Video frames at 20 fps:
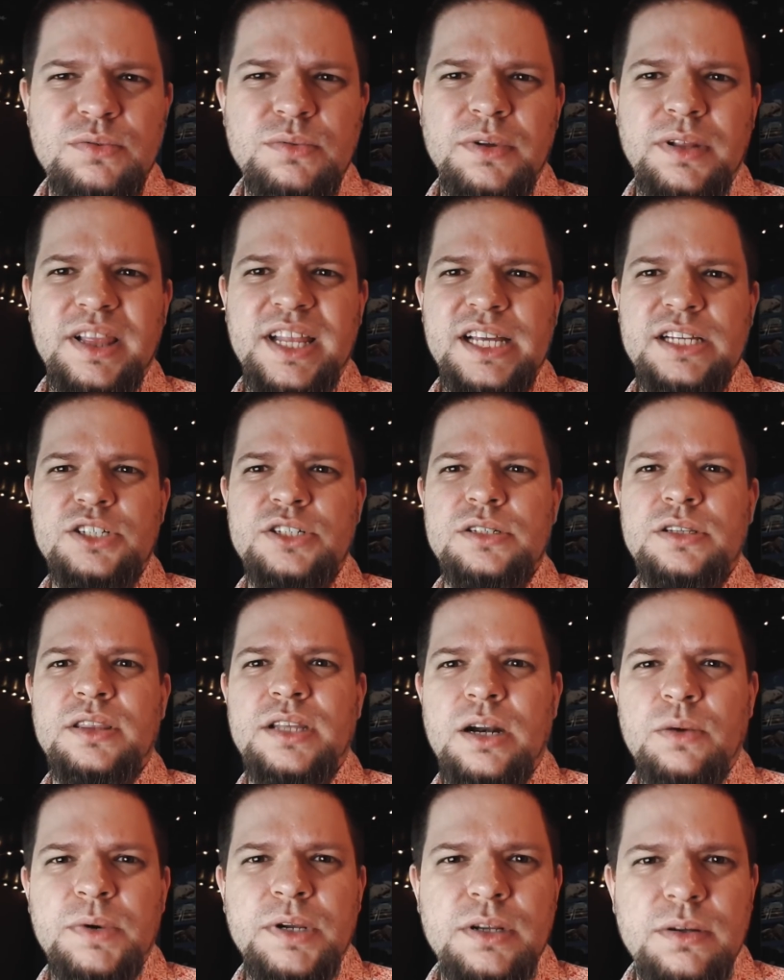to a
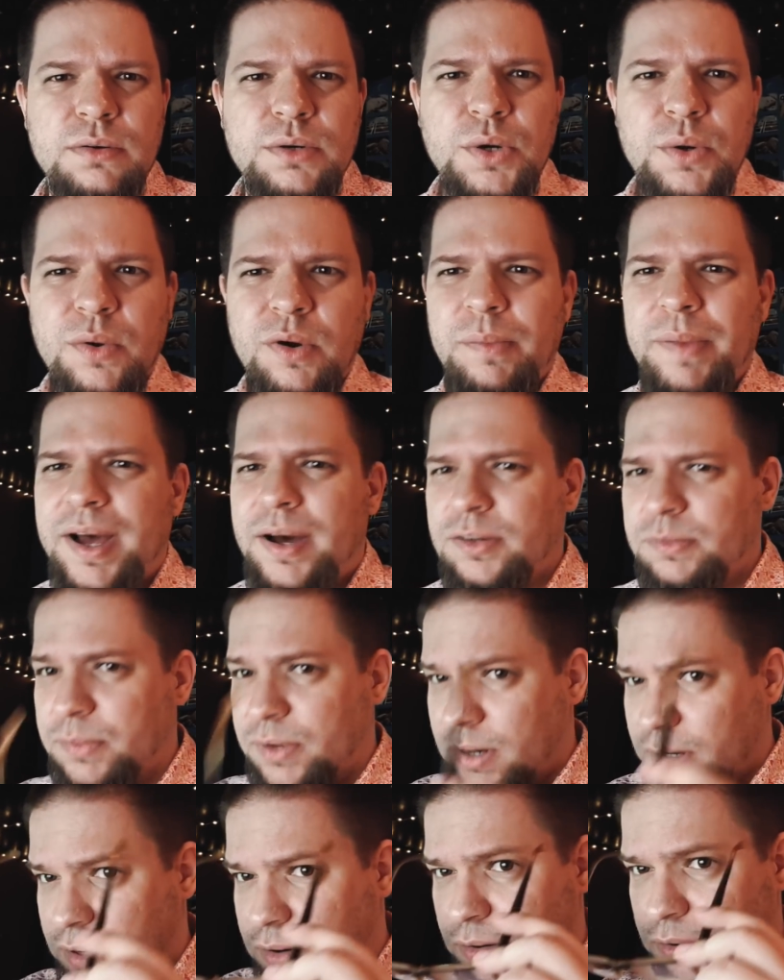legend that we don't know about,
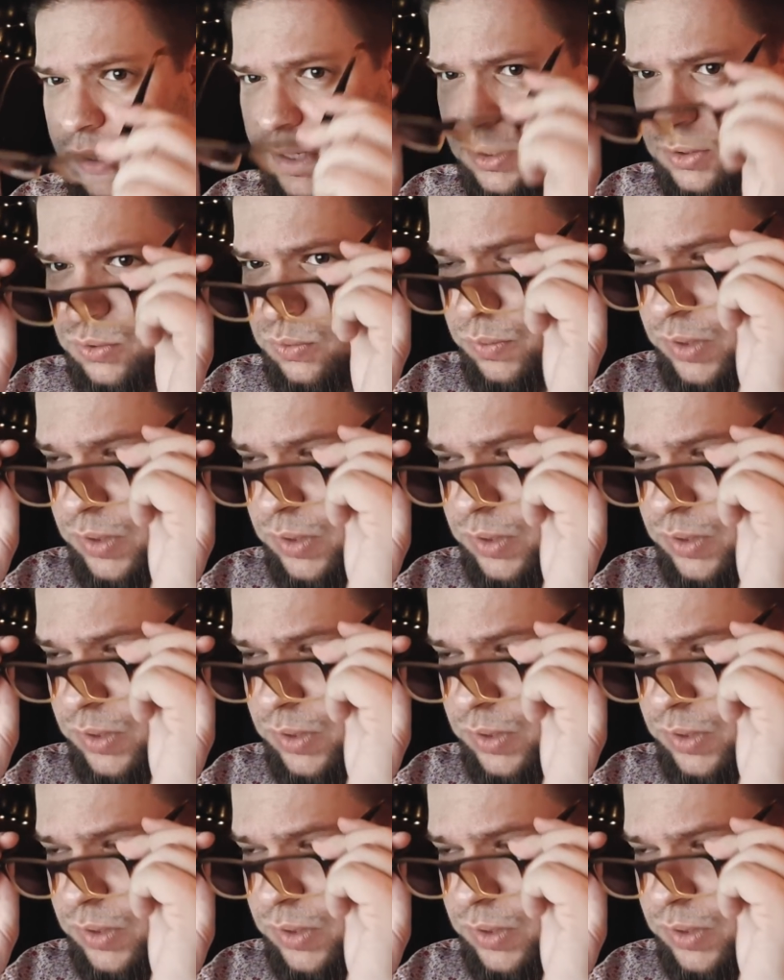but according to